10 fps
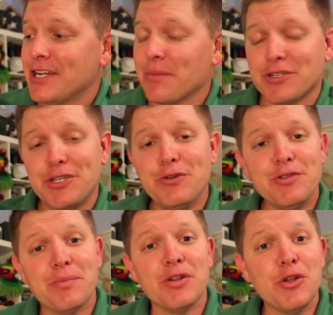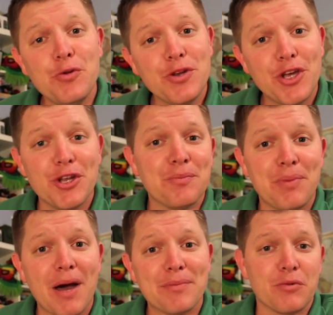Number 2, the balloon couldn't
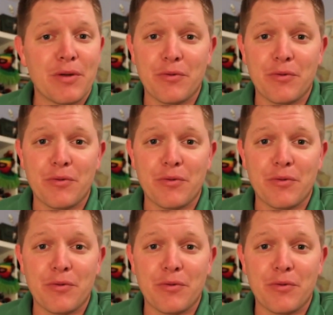pop the way